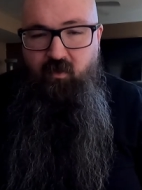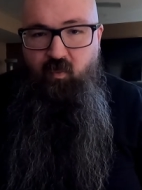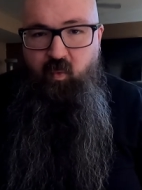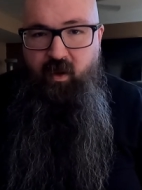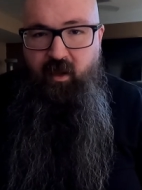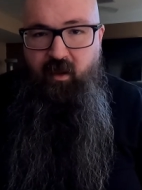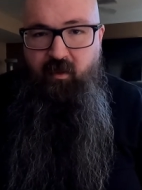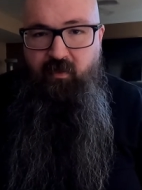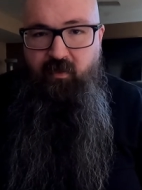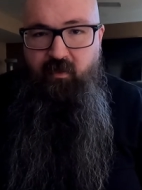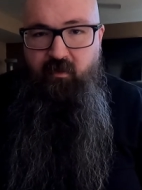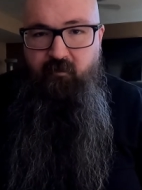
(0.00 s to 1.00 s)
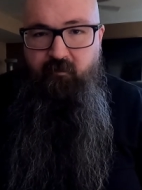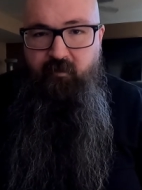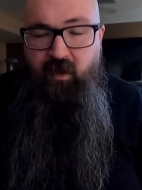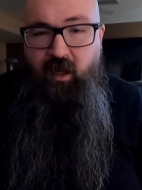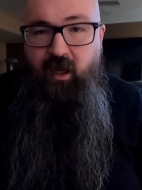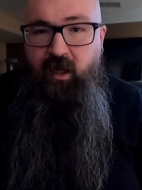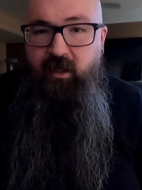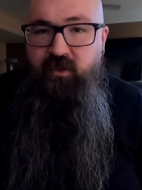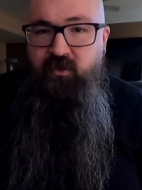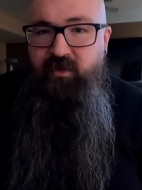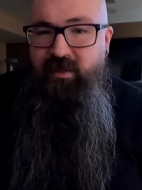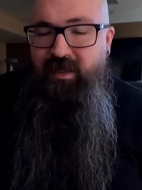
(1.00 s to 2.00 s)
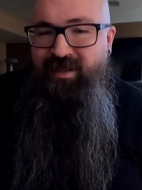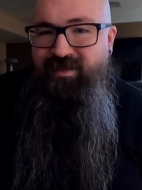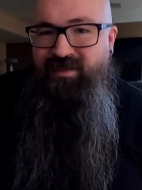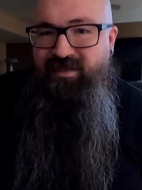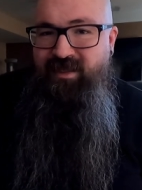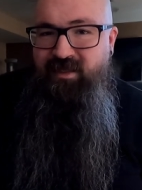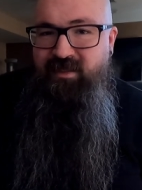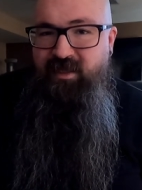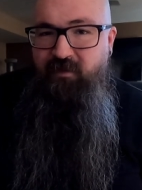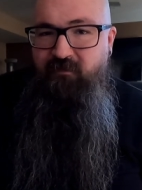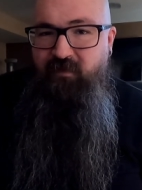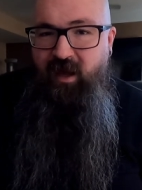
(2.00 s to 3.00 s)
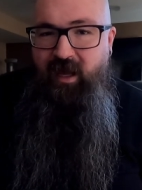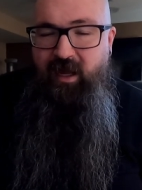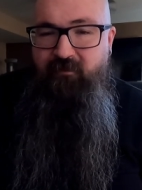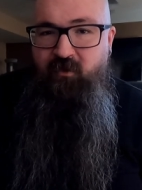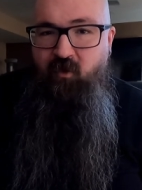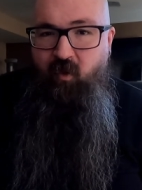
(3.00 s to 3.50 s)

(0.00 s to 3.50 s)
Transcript: with 165